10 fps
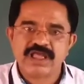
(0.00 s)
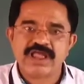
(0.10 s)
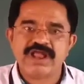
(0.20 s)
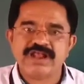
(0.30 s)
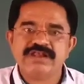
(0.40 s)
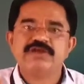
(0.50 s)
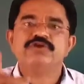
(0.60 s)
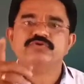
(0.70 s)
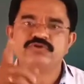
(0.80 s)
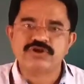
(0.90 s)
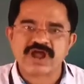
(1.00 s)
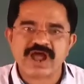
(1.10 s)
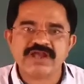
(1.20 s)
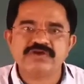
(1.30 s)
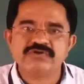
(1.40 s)
and you
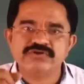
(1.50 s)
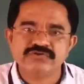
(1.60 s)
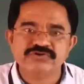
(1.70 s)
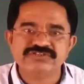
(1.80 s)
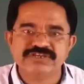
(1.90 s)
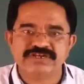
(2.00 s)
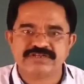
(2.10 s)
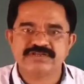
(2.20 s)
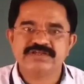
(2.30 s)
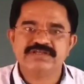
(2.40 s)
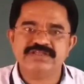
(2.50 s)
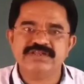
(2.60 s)
try to use it